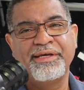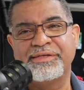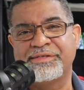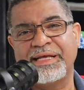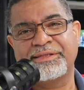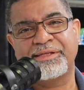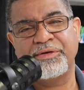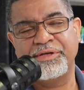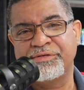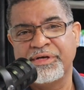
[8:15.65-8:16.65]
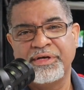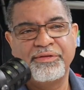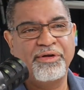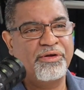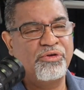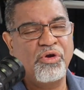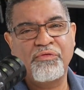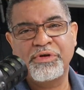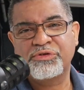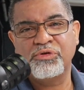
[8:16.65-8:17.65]
it's not the low
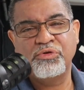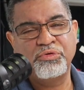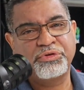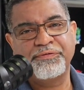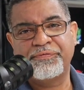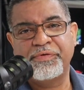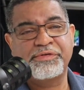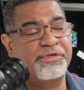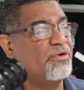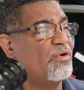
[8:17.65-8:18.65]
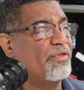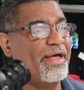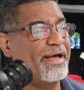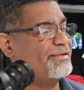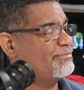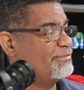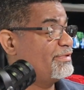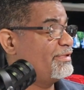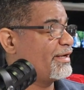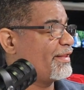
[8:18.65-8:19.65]
resolution fixing all that.
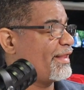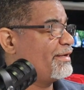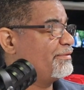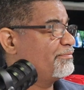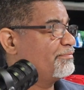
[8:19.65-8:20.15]
None of that.